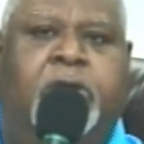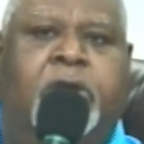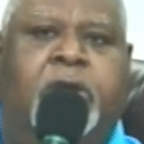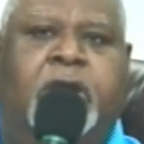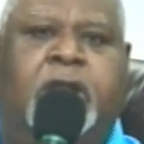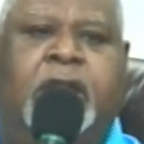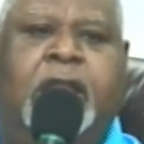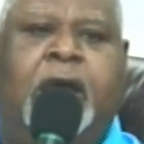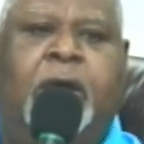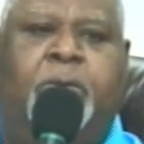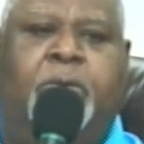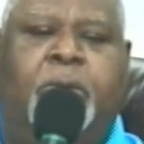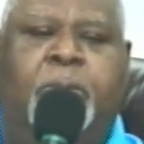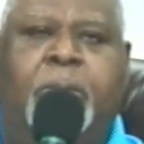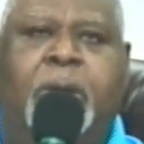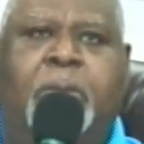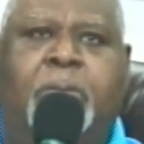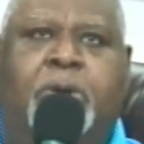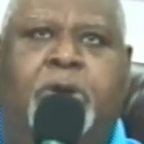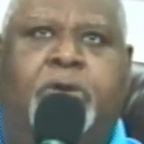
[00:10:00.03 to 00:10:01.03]
Now,
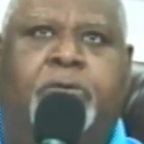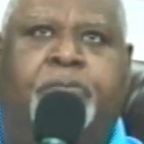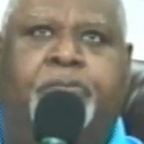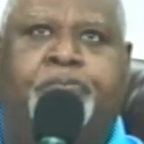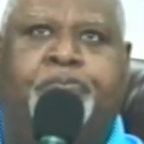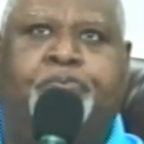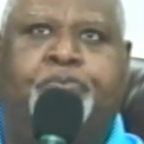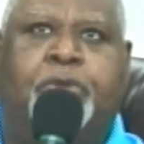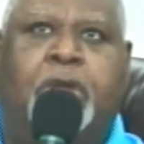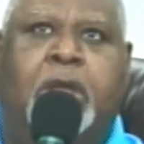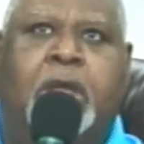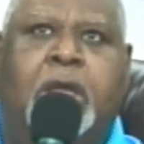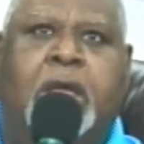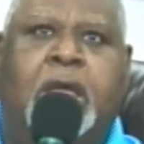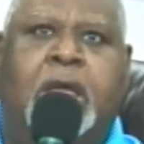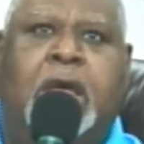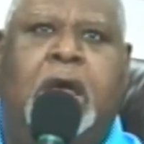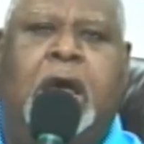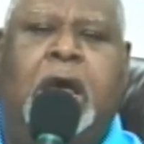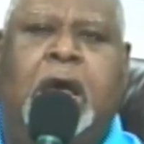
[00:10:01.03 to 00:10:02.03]
remember,
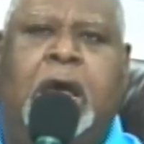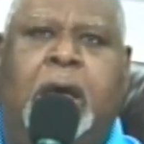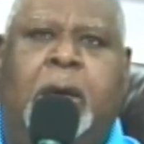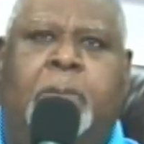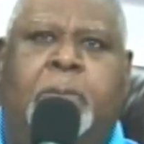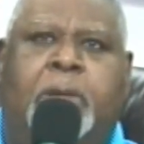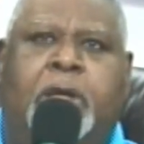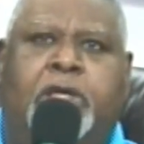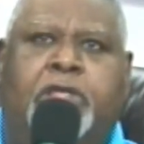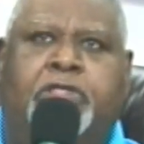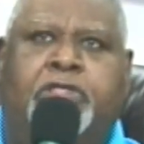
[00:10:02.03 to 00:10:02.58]
um,